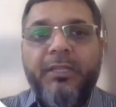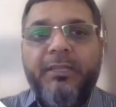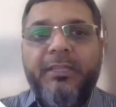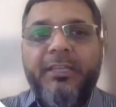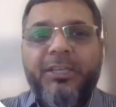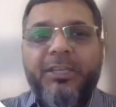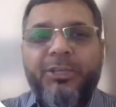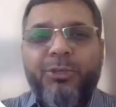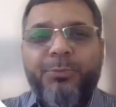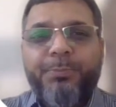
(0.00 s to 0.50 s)

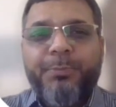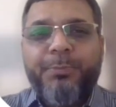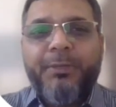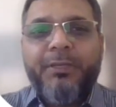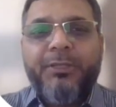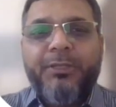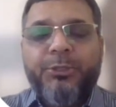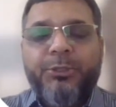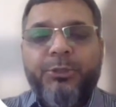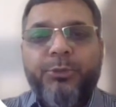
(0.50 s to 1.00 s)

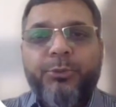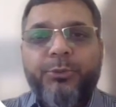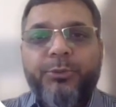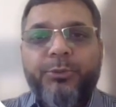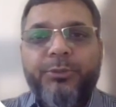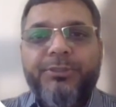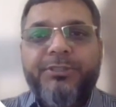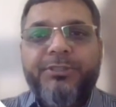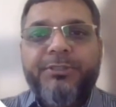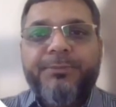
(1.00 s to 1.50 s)
equipment,
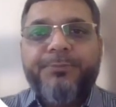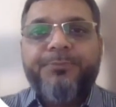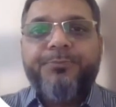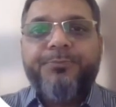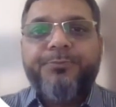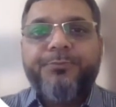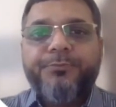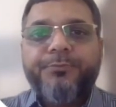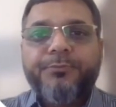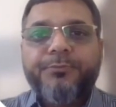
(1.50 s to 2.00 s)
tools,
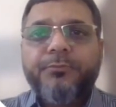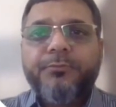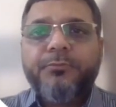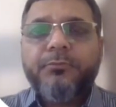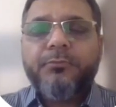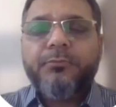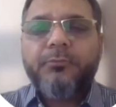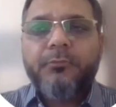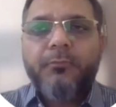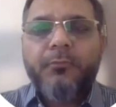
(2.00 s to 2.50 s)

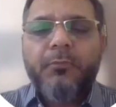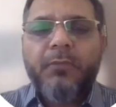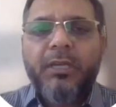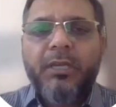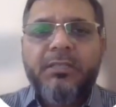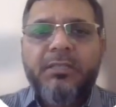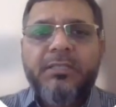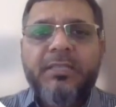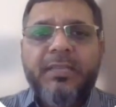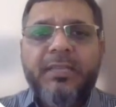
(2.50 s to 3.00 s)

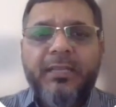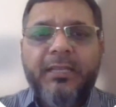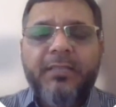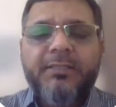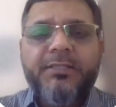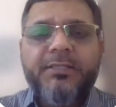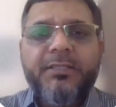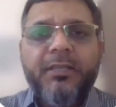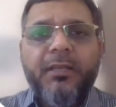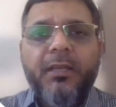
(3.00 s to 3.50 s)
skills,